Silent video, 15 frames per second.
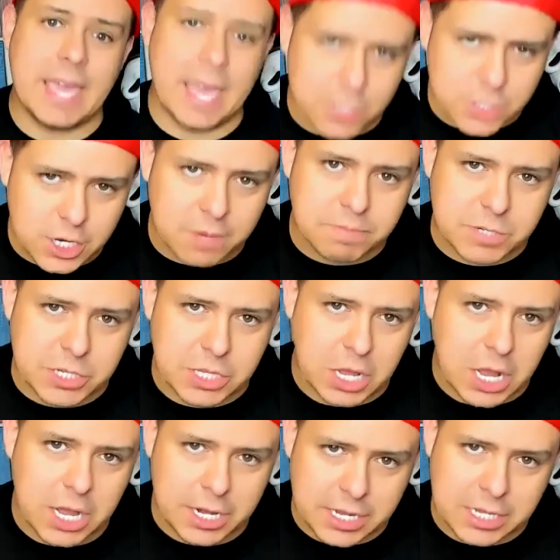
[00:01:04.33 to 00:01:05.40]
catch up to the
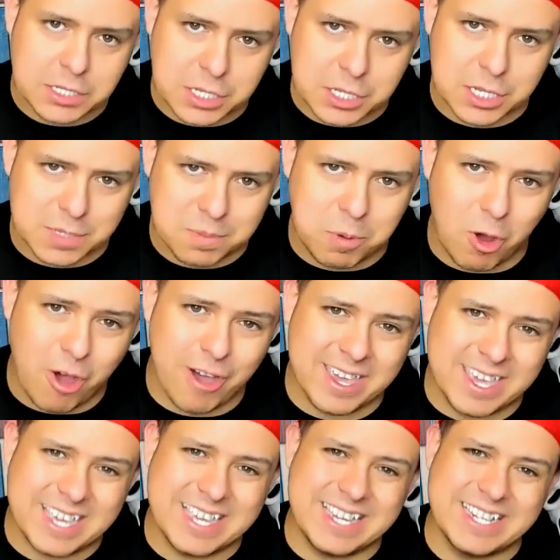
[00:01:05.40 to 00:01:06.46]
audience at this point.